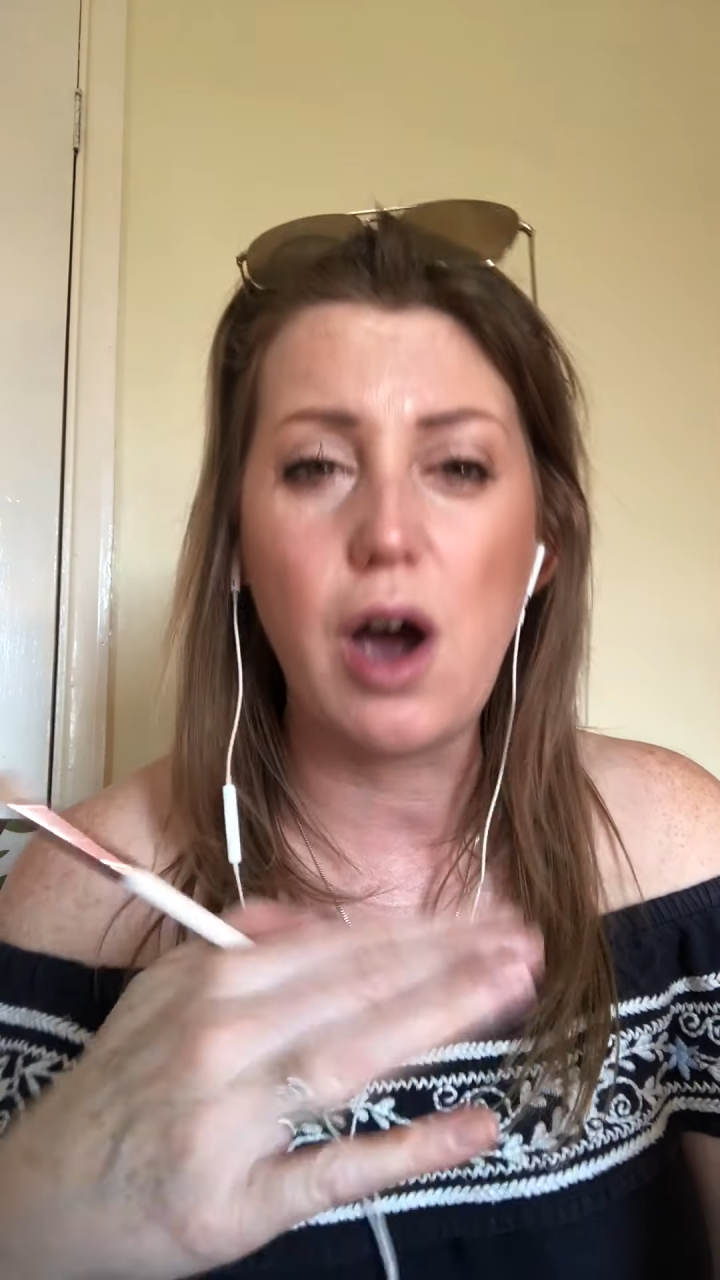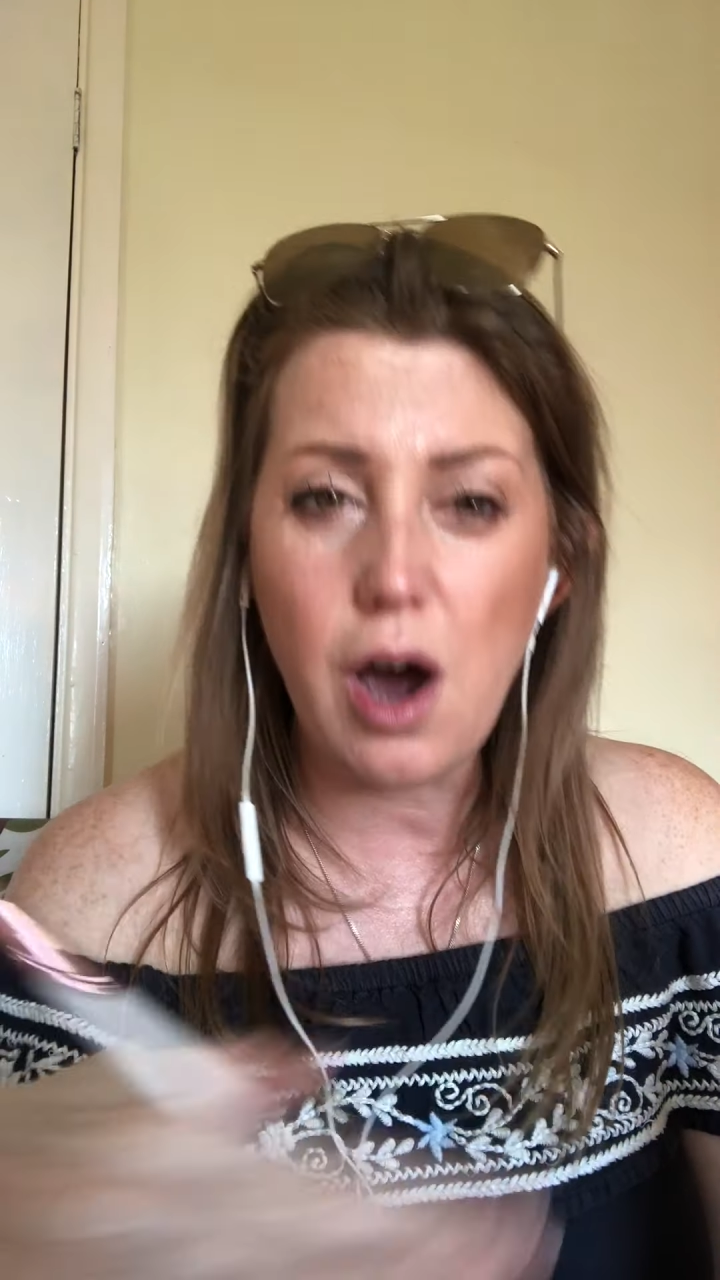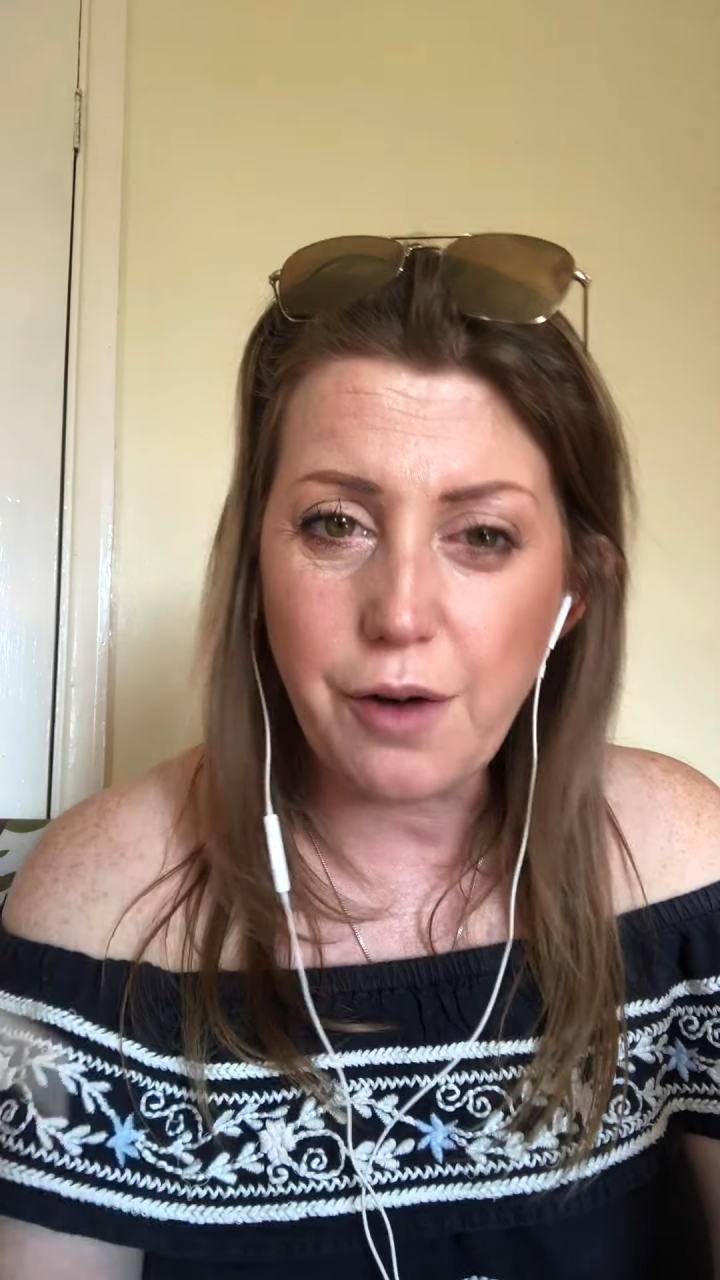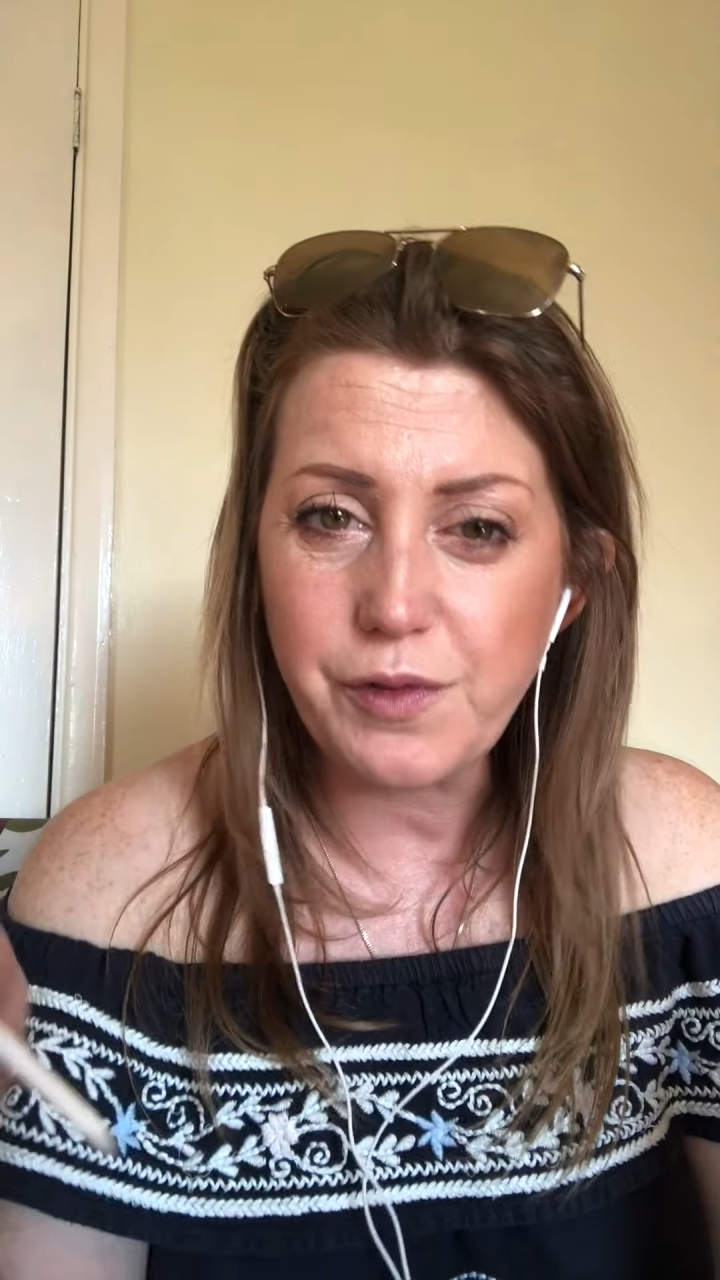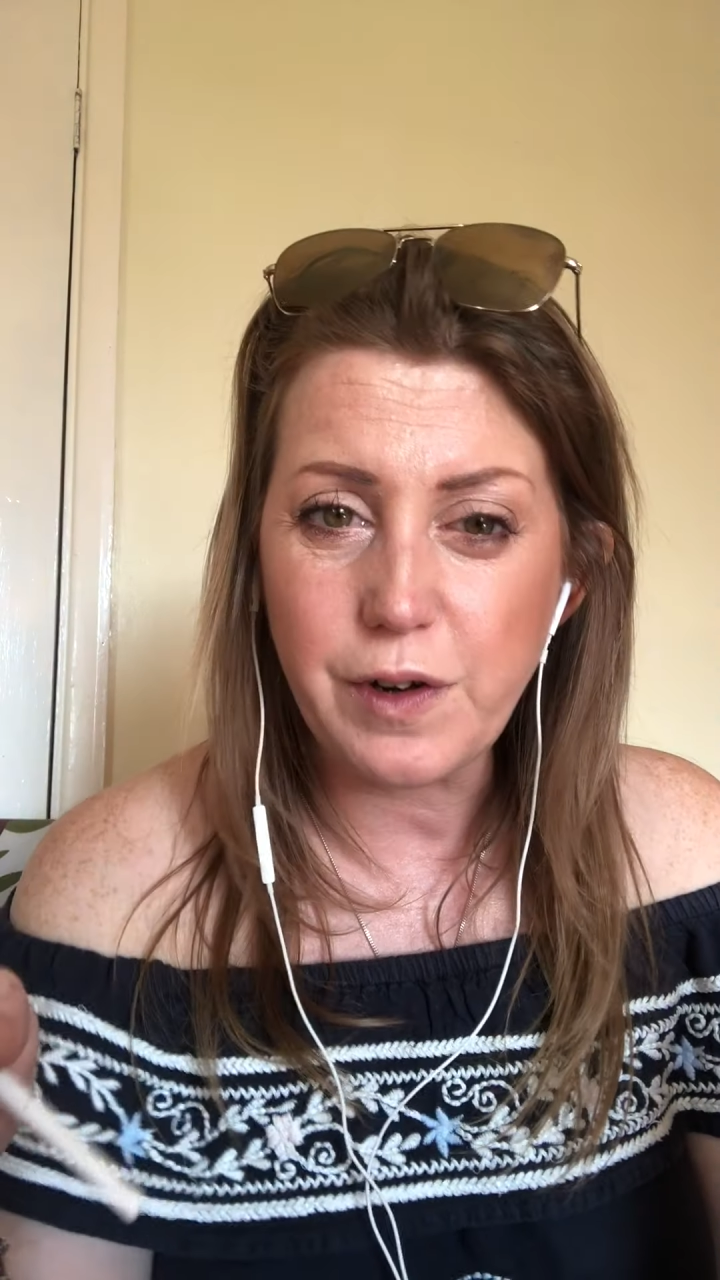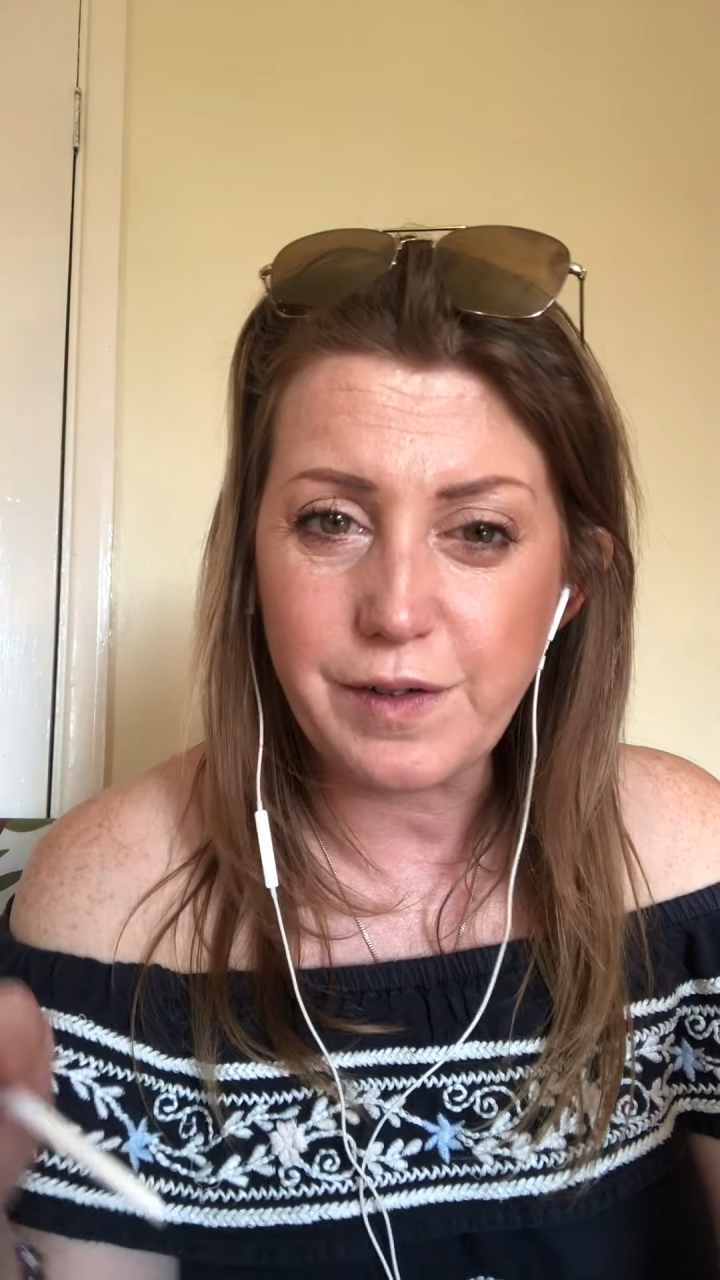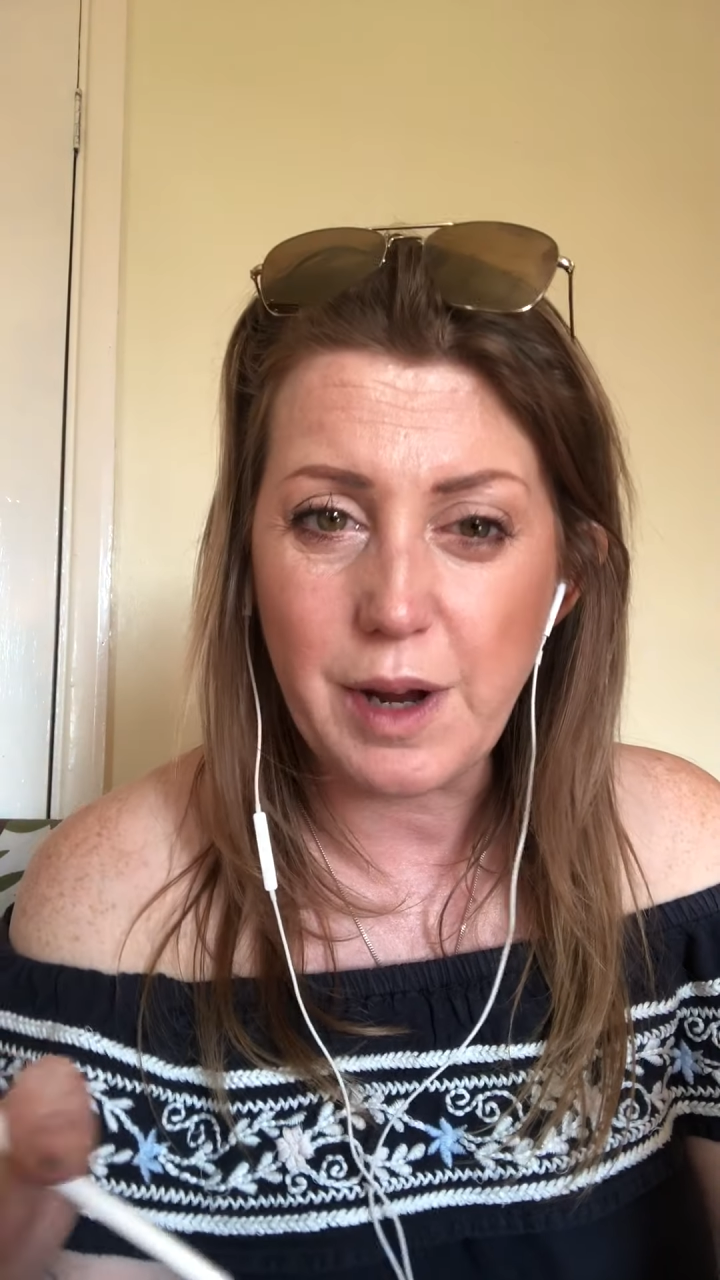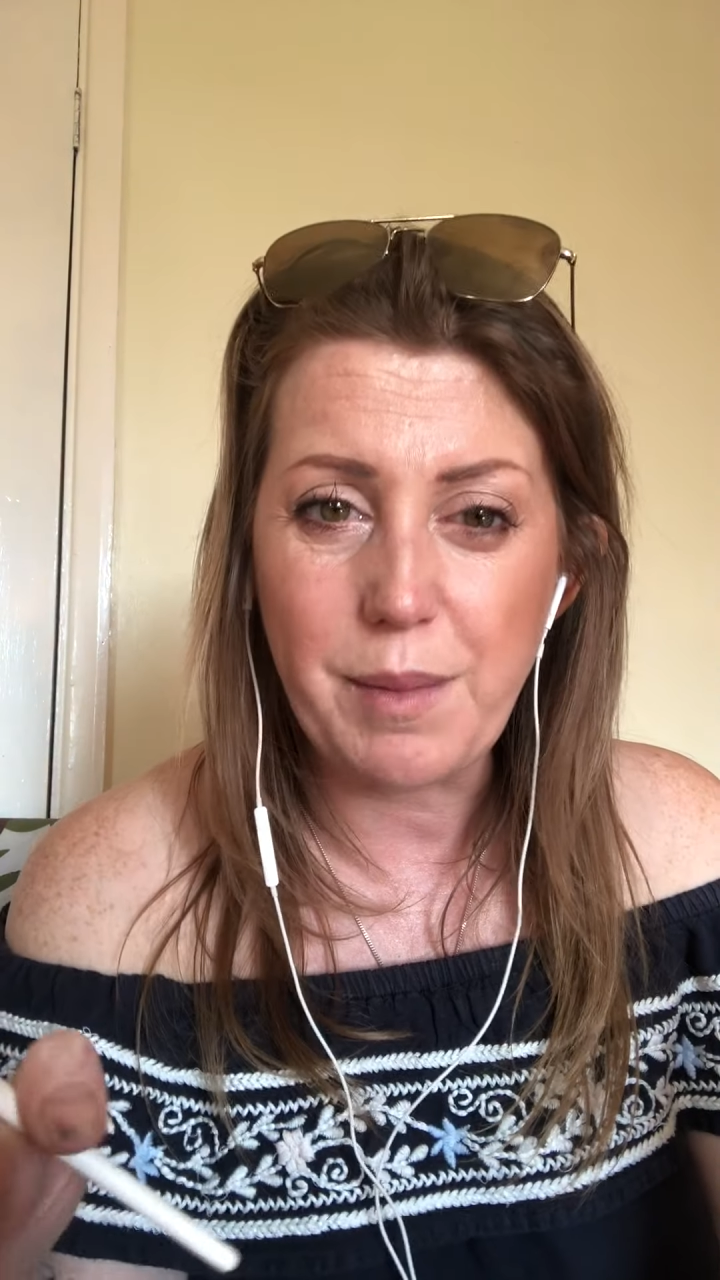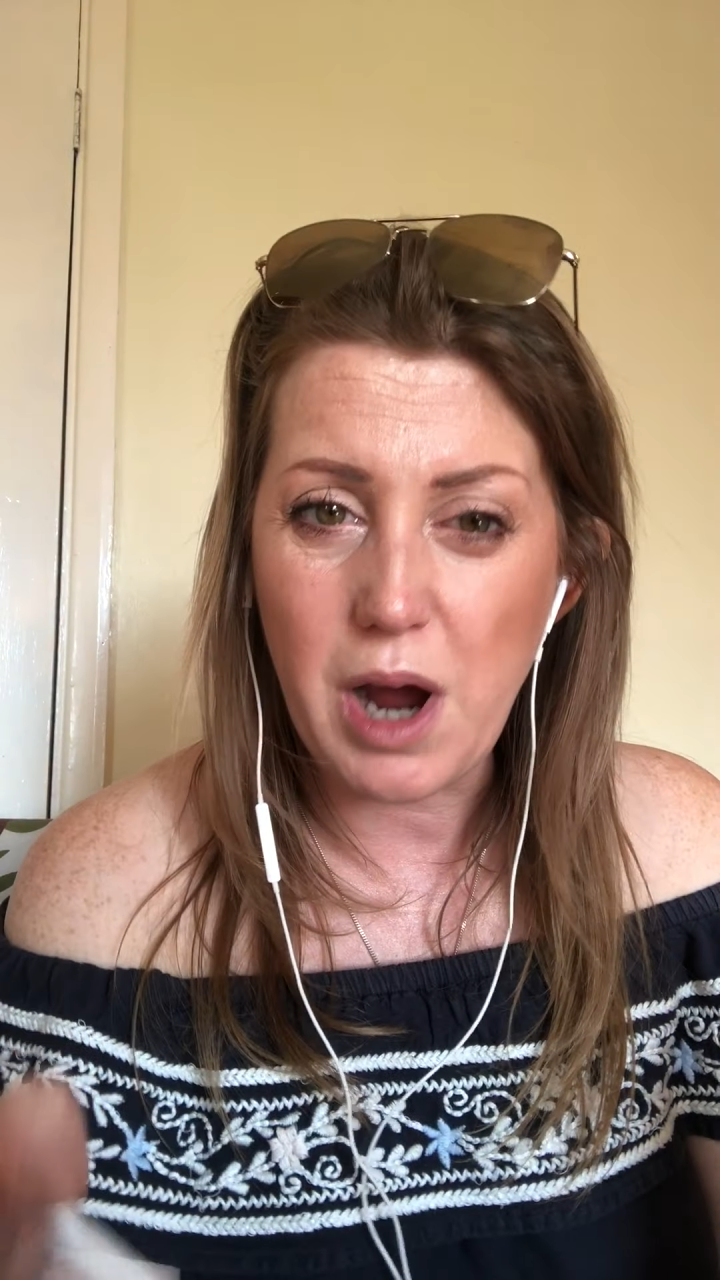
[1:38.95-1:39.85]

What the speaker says: after I've done my